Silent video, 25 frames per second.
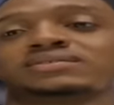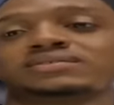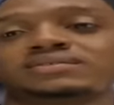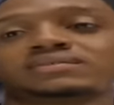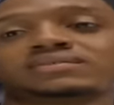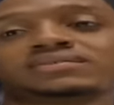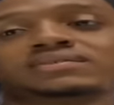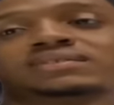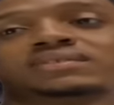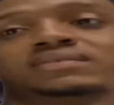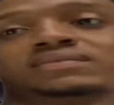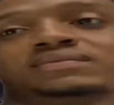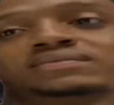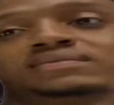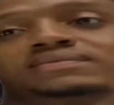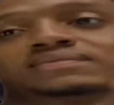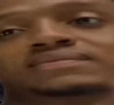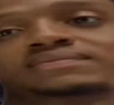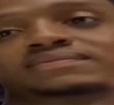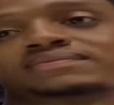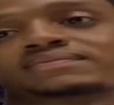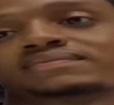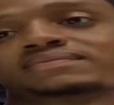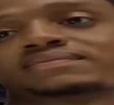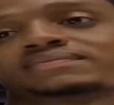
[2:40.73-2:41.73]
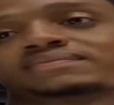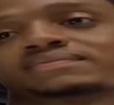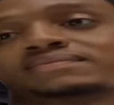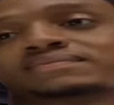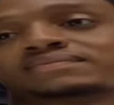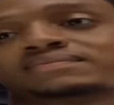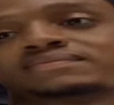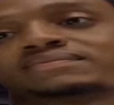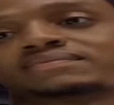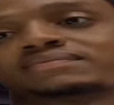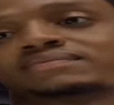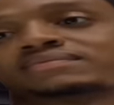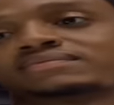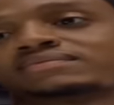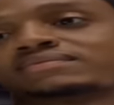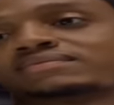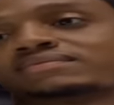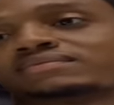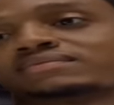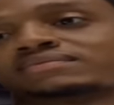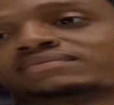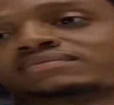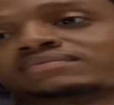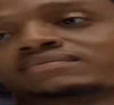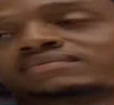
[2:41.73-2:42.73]

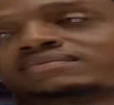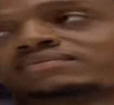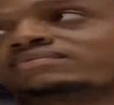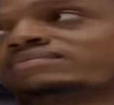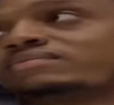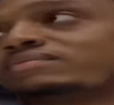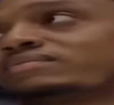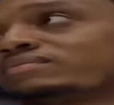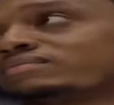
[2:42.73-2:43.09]
Nothing is said.